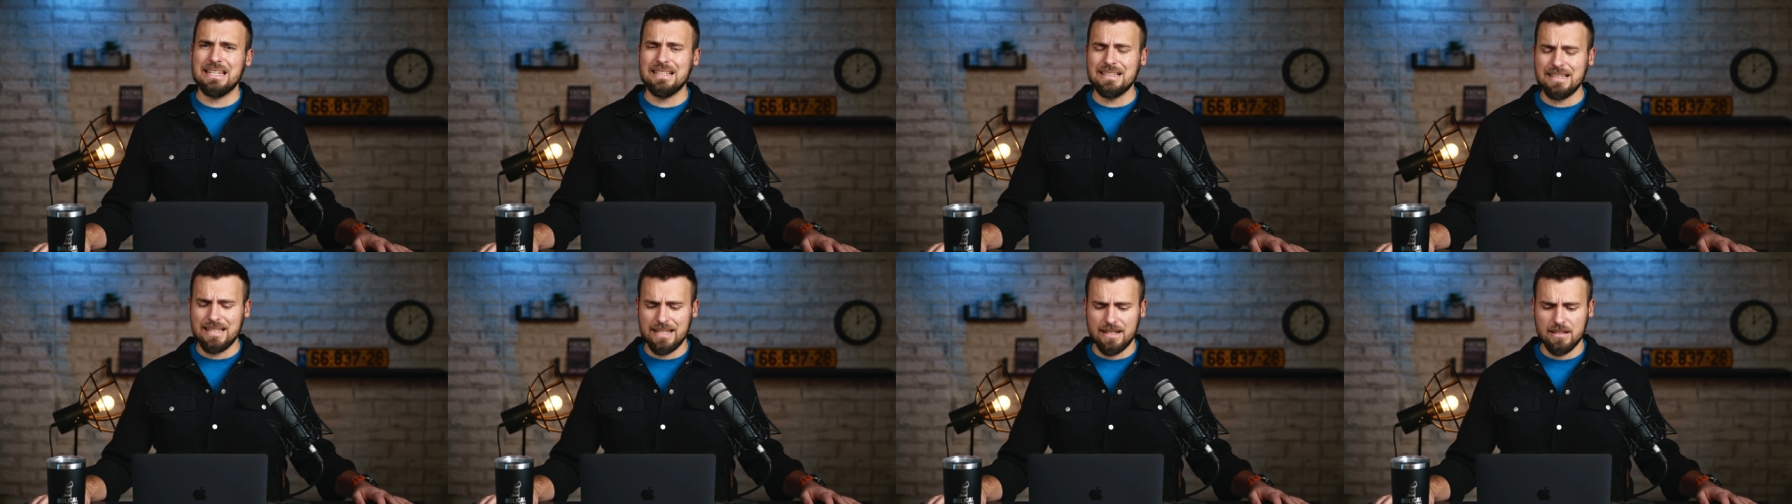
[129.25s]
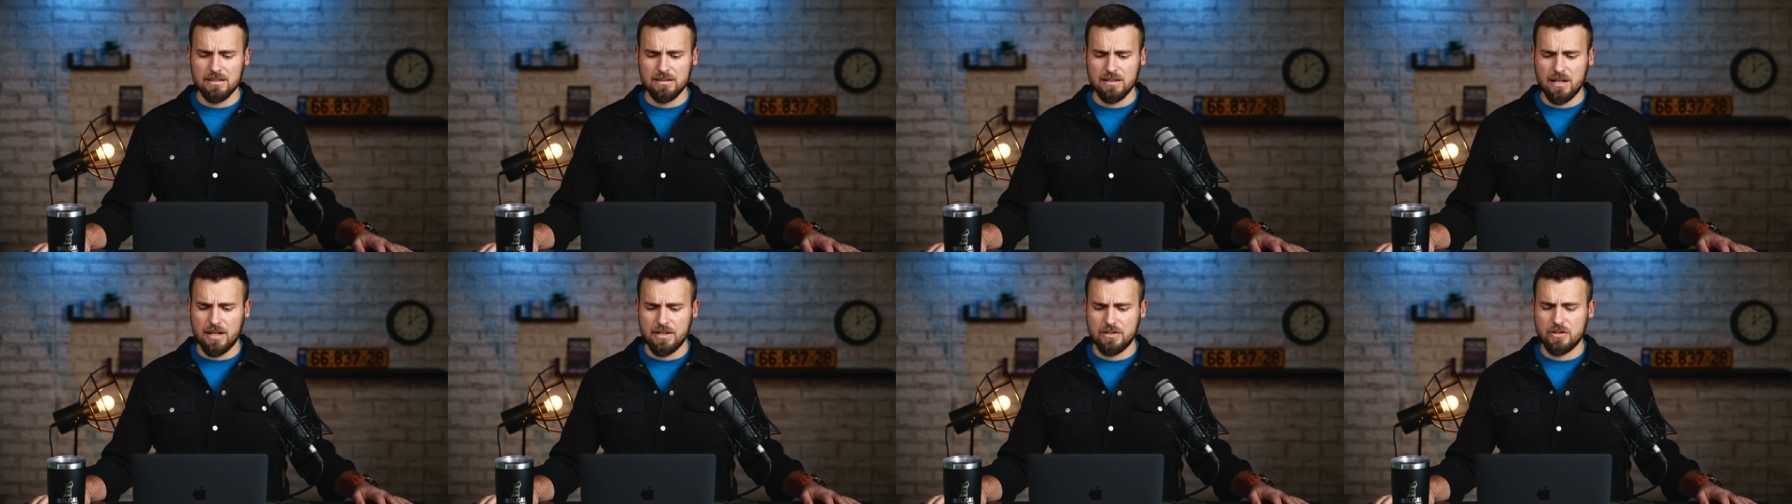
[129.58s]

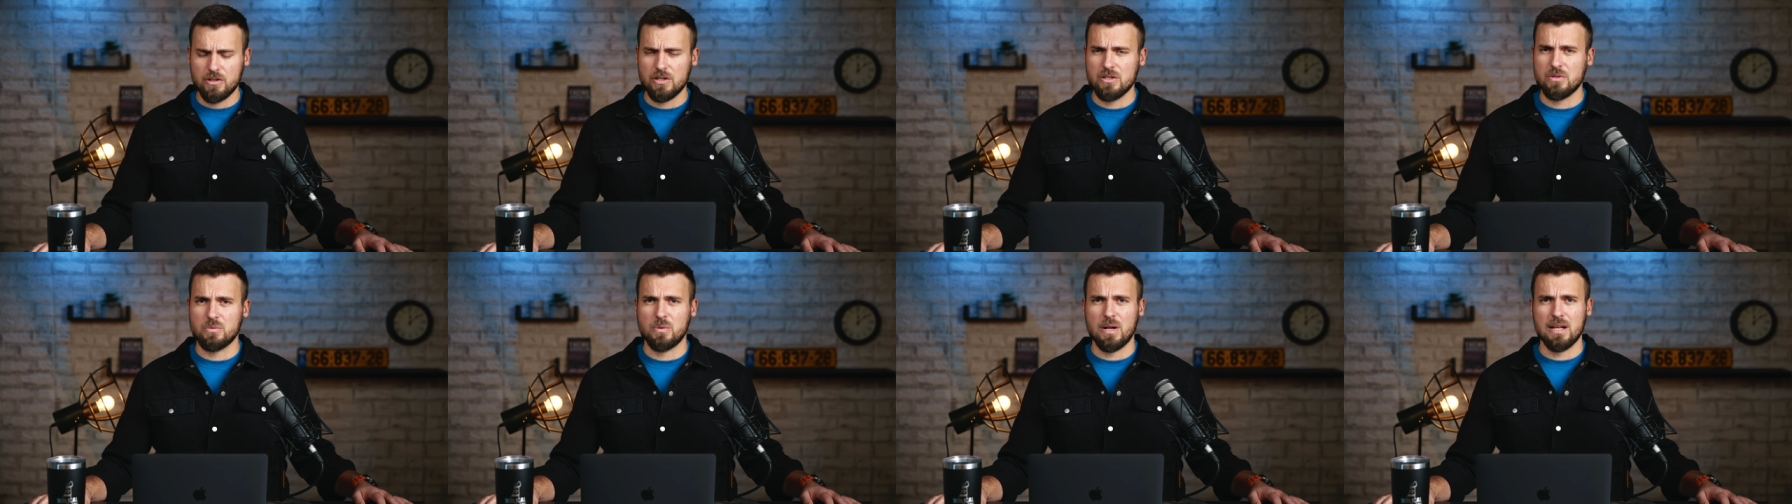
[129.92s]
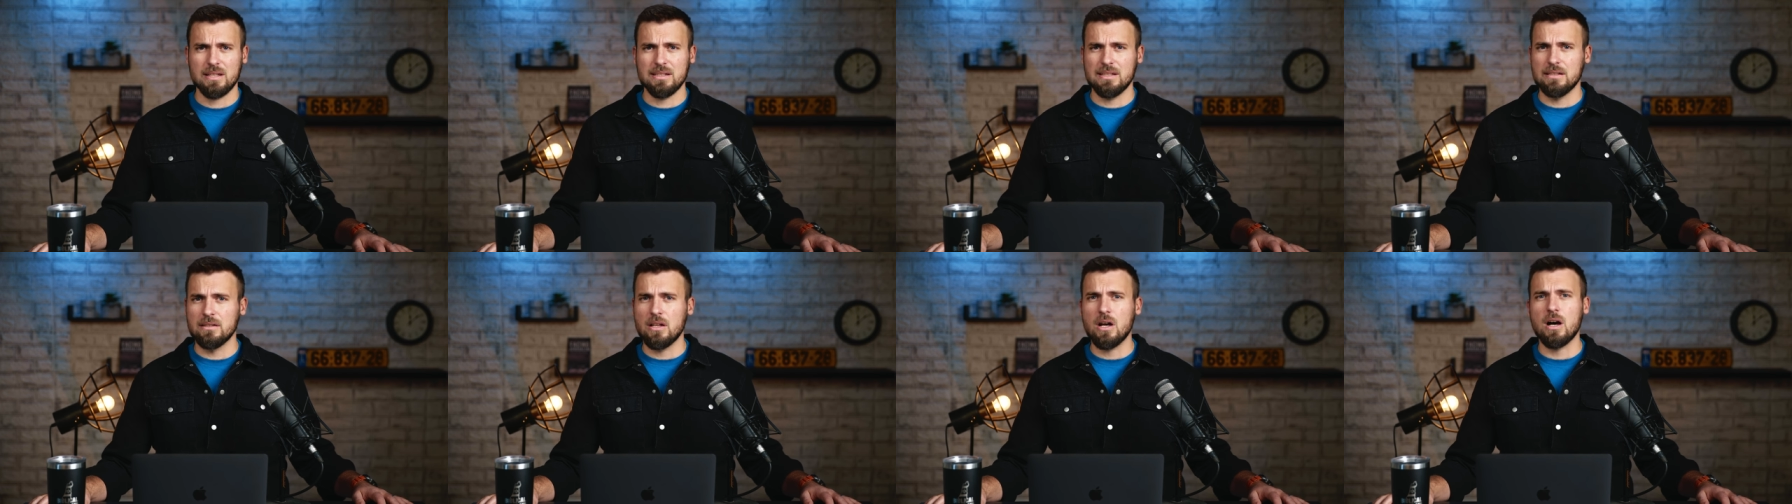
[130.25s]
illegal under
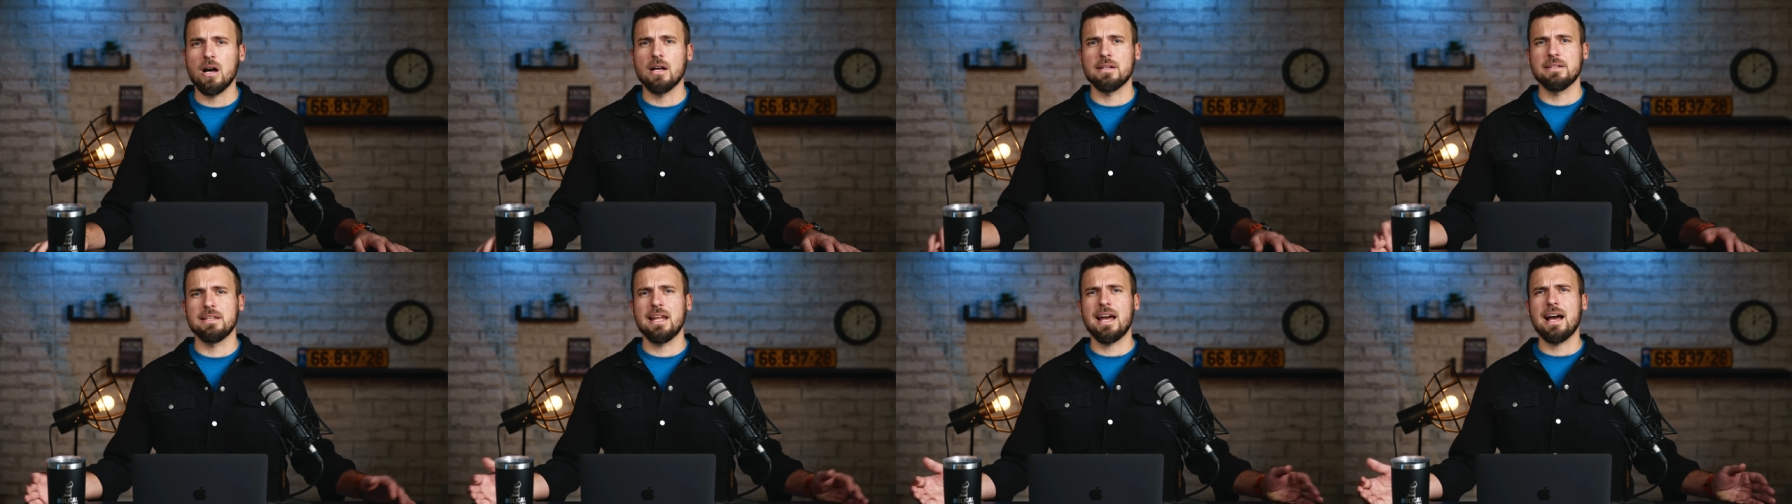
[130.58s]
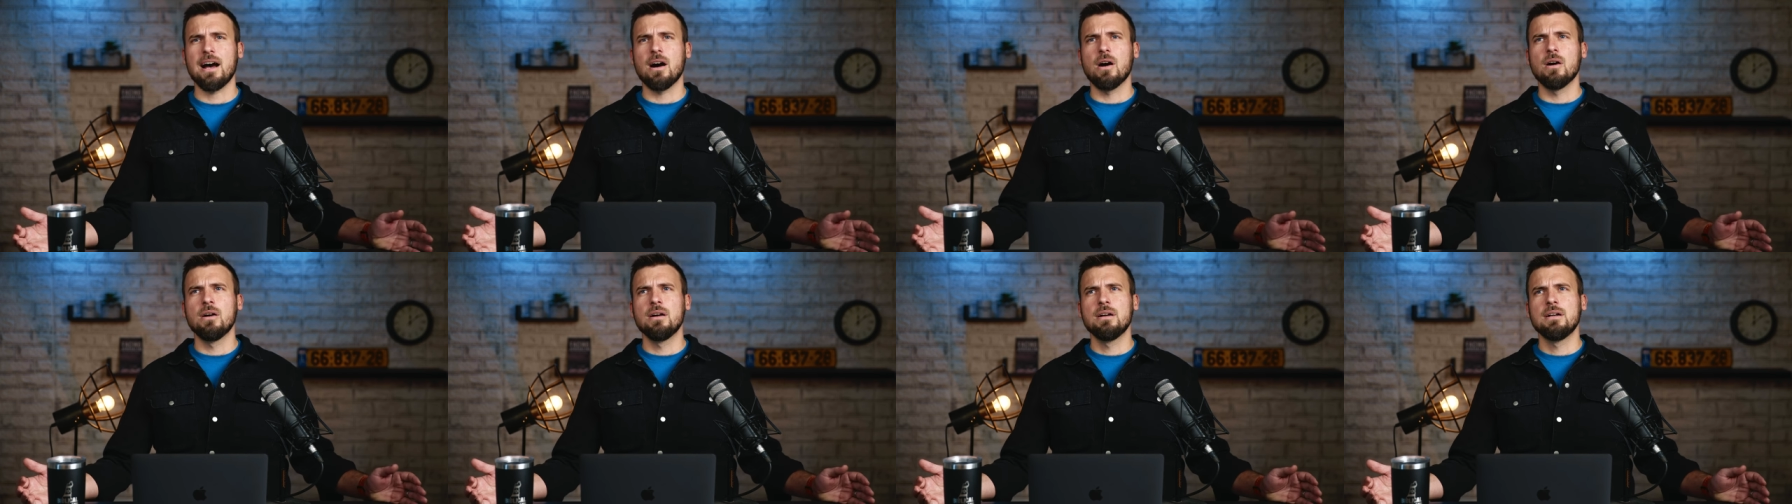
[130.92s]
Israeli law.
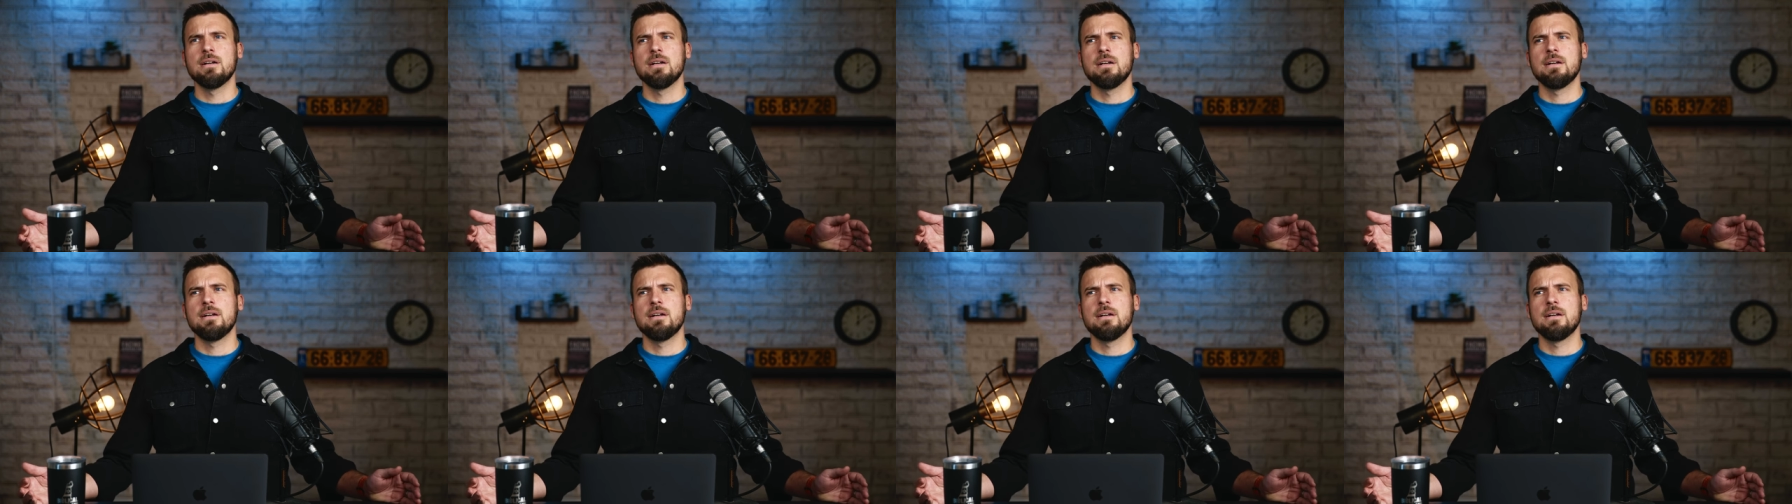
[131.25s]
Now,